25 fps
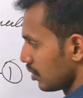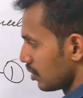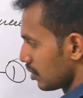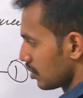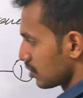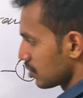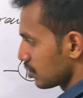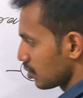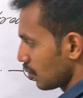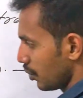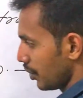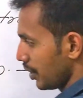
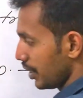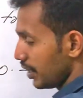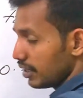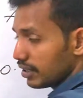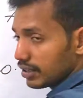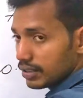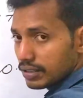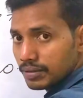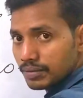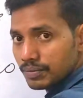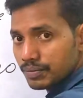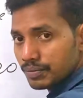So
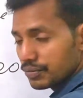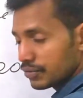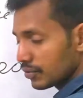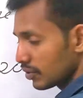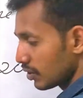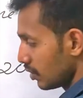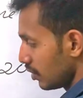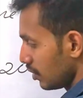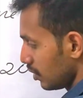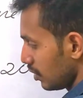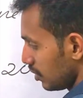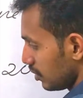here
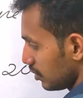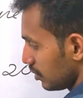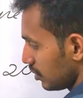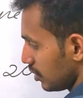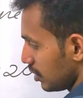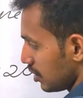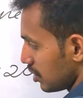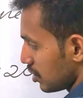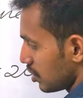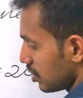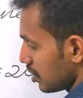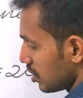the
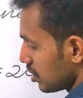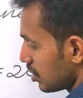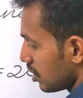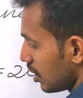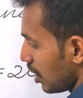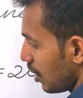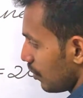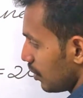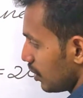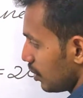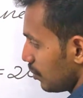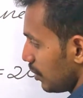distance
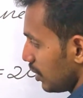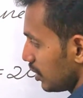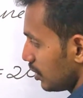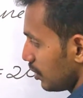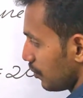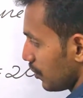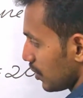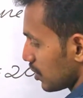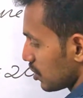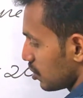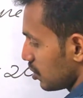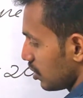traveled by
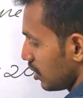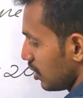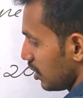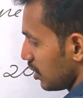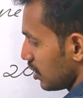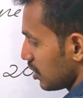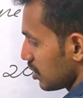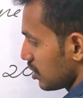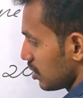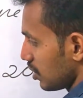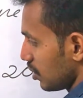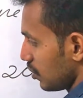the first
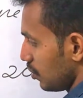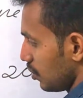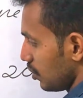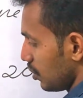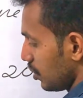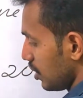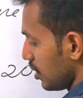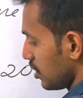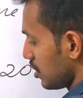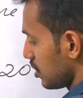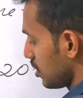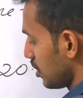car is equal
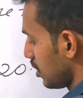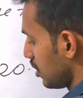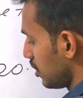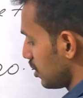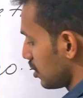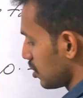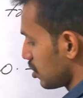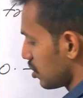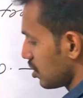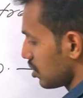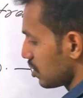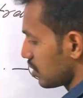to AC and
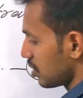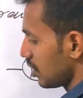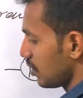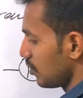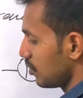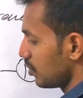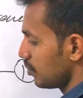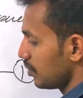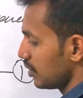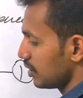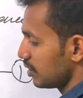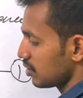distance
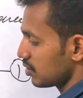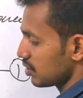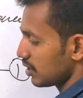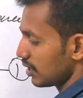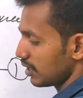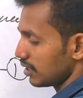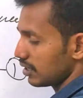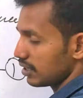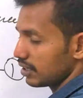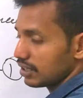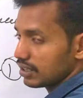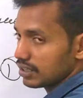traveled by the
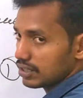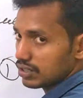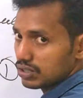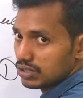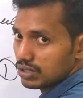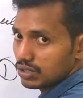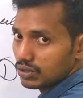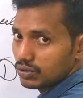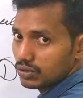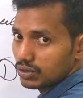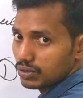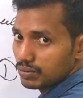second car
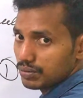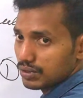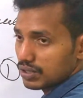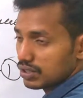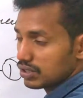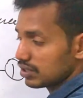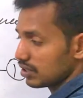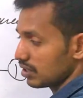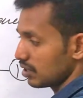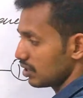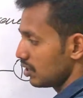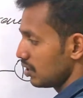is equal to
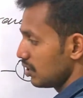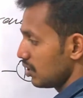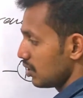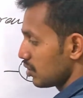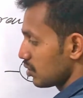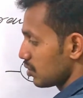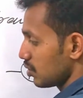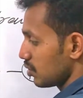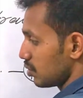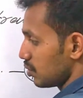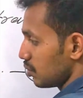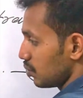BC.
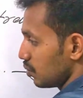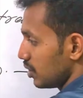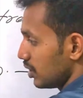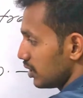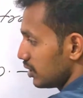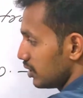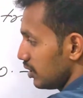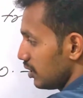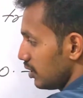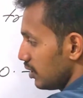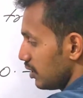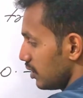So
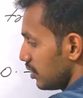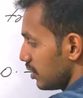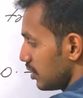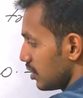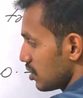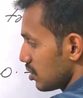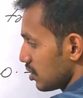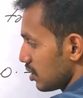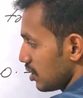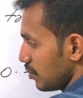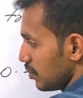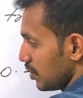together it
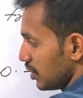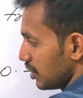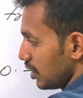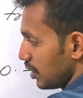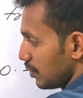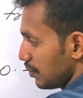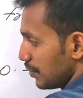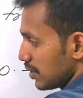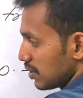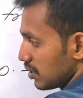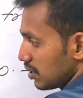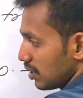is AB.
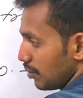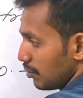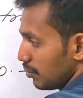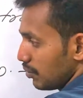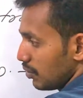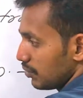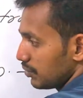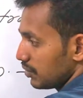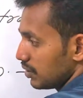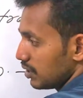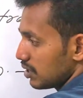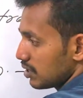That means sum
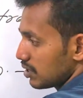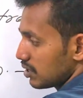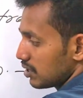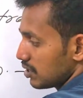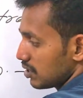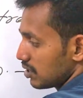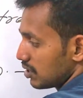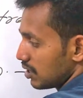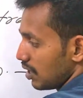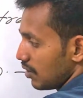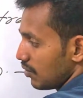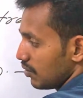of the
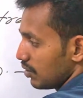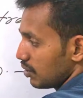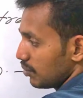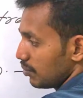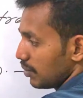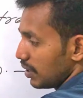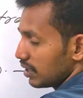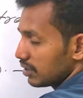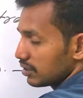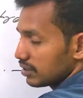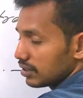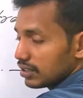distance traveled
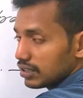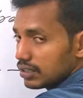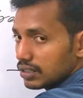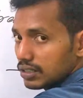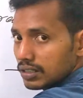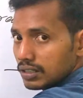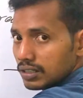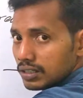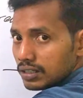by the